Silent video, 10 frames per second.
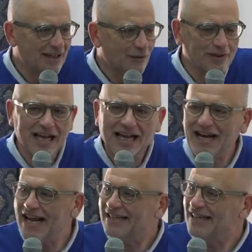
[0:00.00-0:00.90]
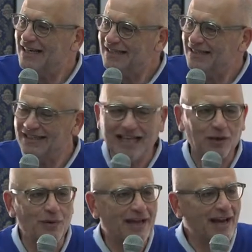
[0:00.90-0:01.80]
What a characteristic
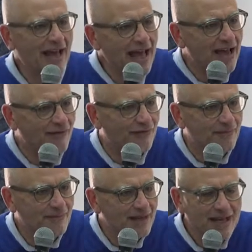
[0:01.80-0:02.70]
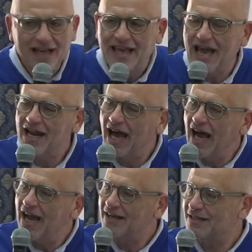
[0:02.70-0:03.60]
that we can have. Can
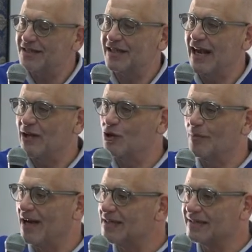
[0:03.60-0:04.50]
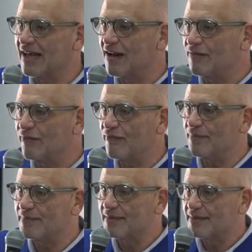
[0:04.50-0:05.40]
I say to myself,
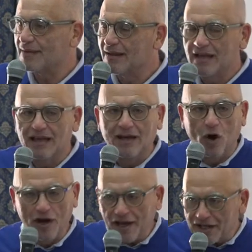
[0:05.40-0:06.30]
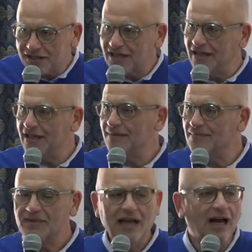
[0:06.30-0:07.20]
honestly,
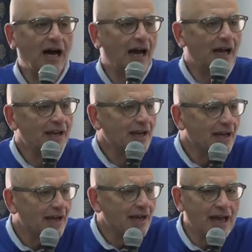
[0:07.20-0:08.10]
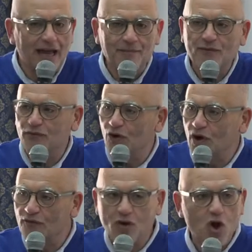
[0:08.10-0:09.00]
I am full
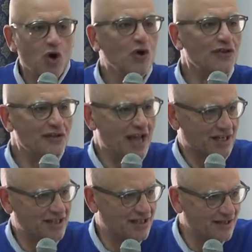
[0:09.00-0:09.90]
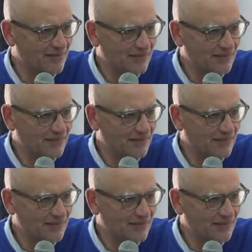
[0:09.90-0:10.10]
of goodness?